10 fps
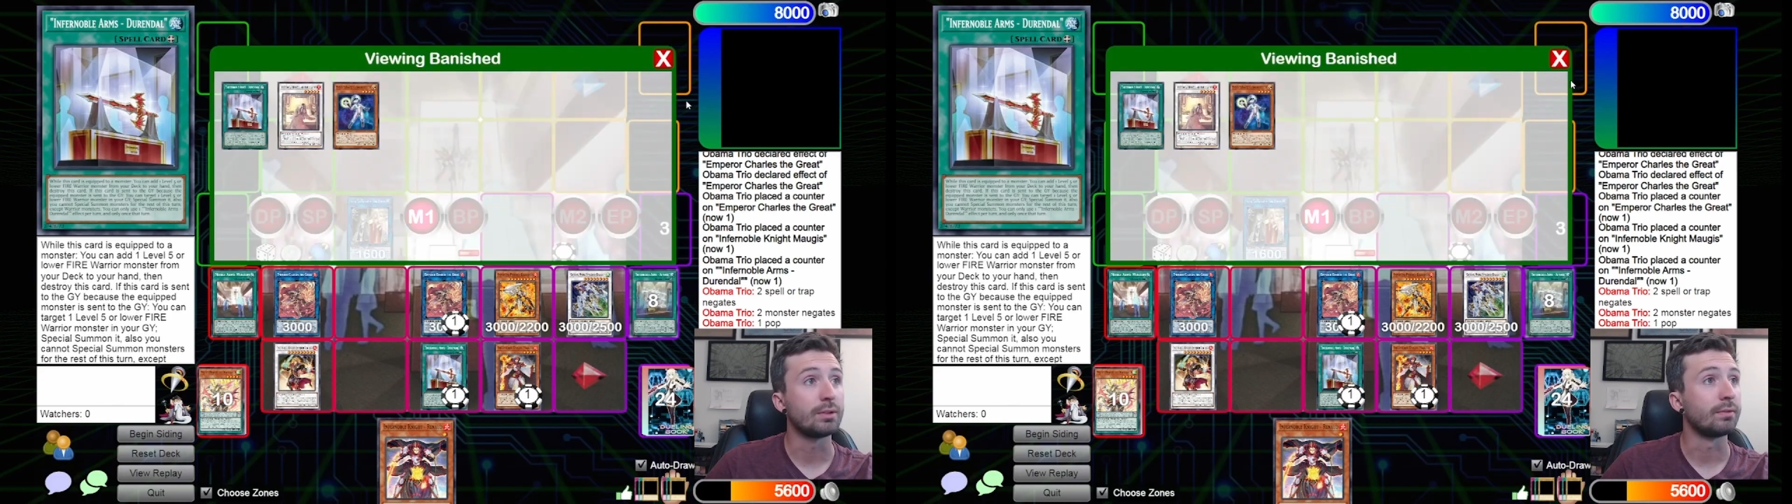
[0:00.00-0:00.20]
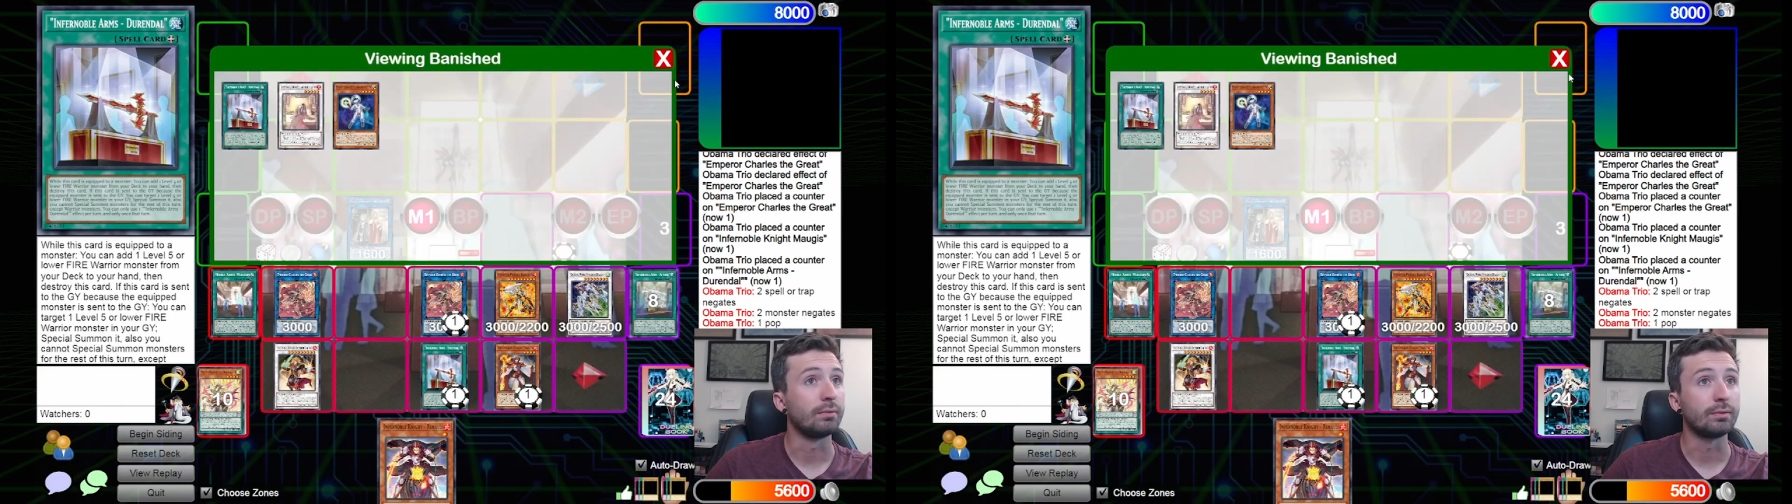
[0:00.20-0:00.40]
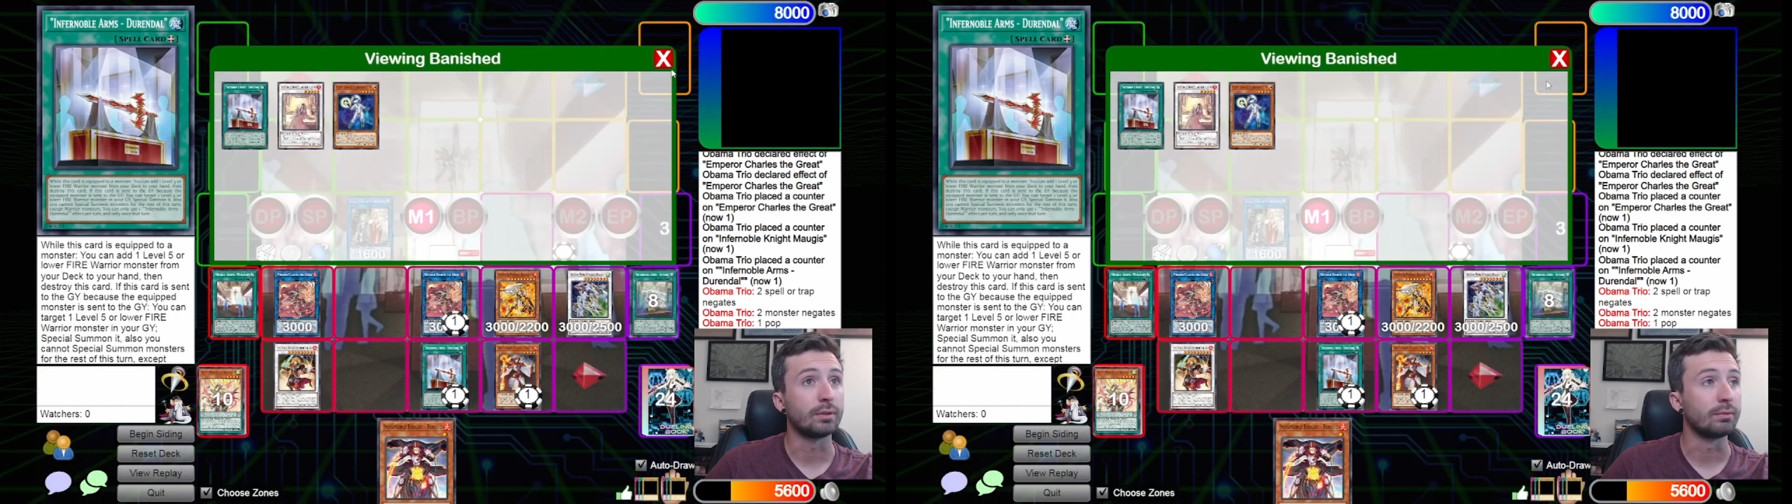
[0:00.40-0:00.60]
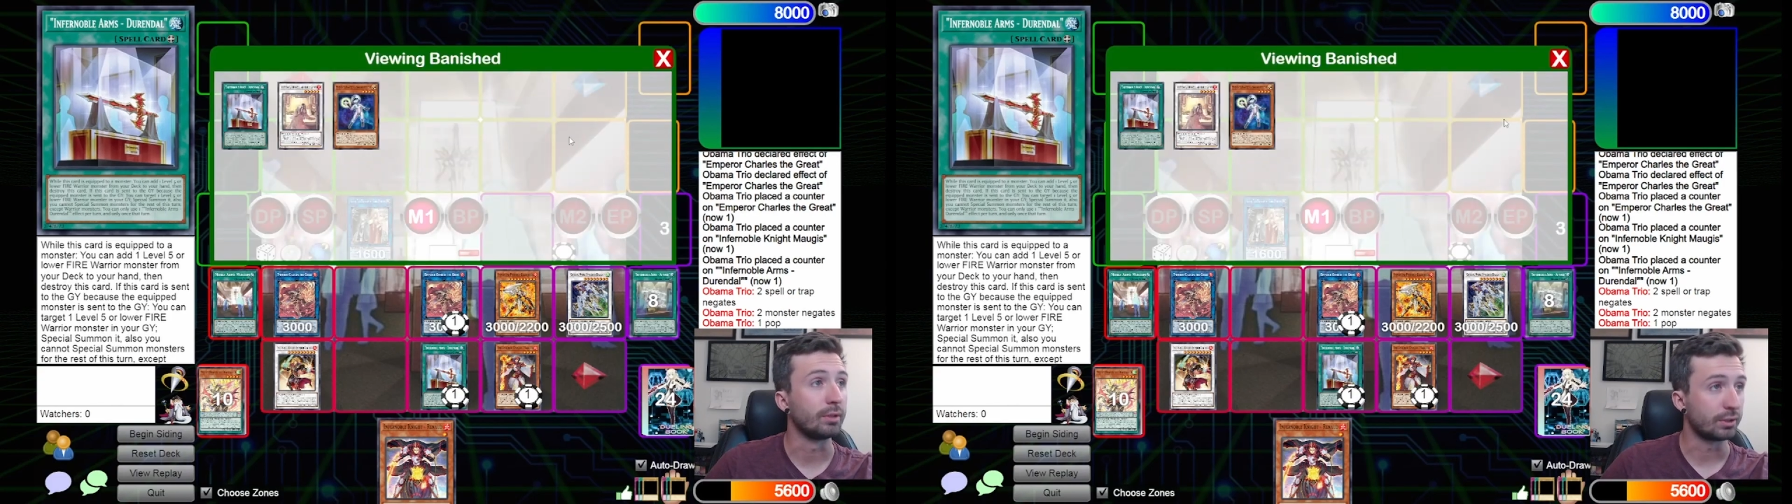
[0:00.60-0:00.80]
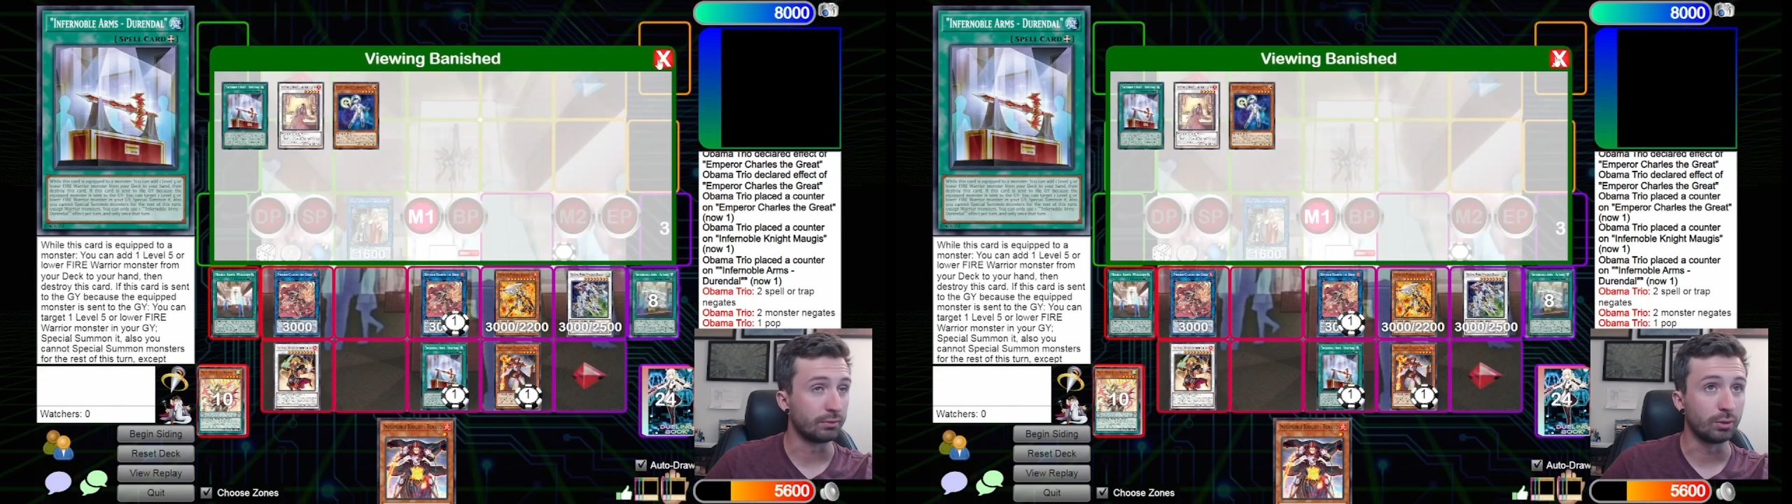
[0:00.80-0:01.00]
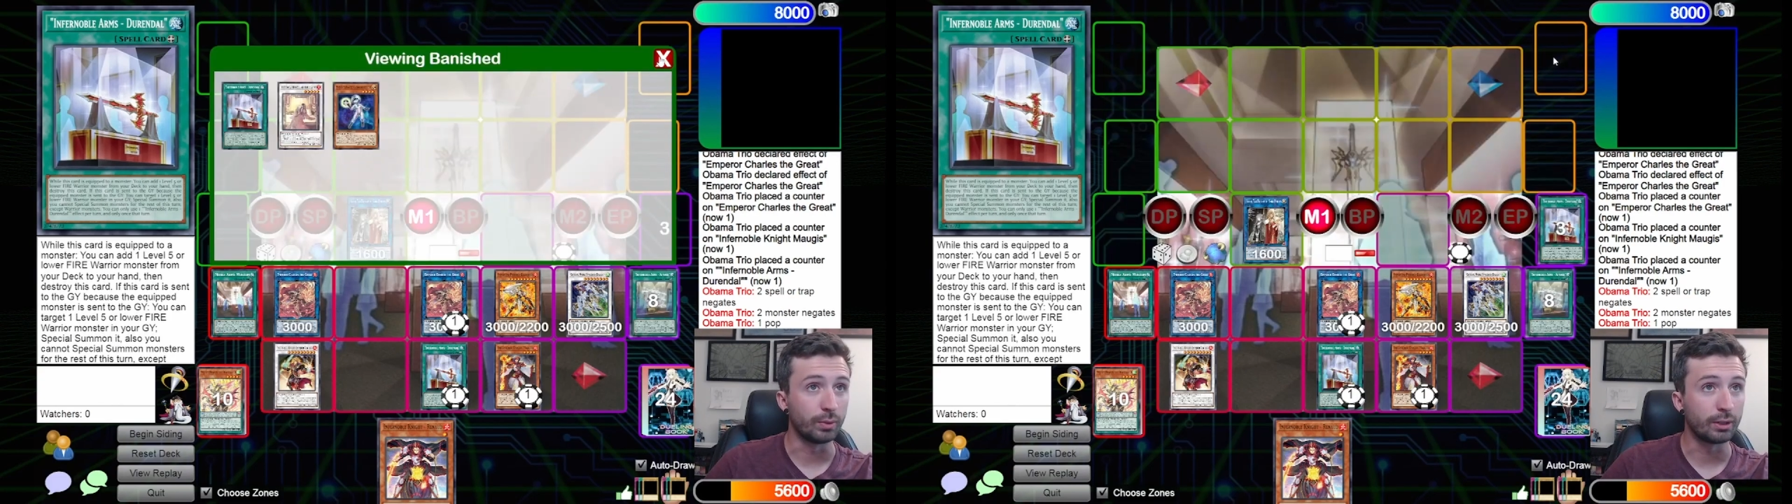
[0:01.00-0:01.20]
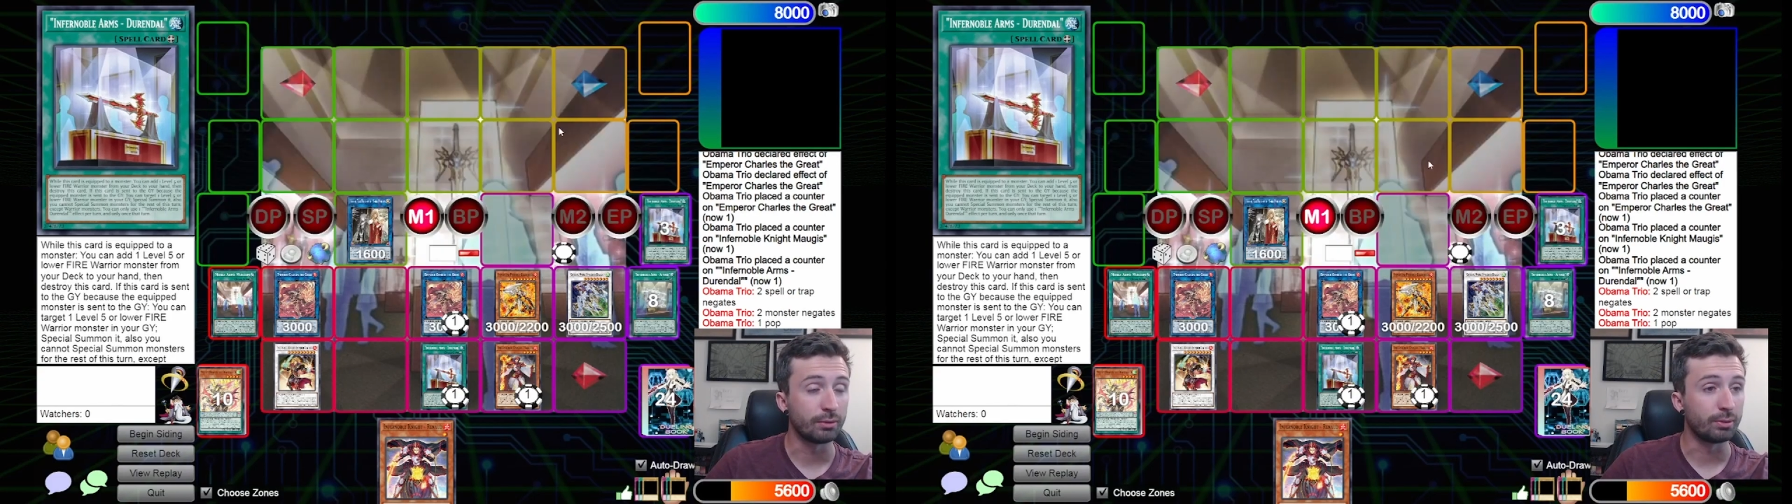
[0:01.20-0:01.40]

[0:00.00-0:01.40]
It looks a little weird,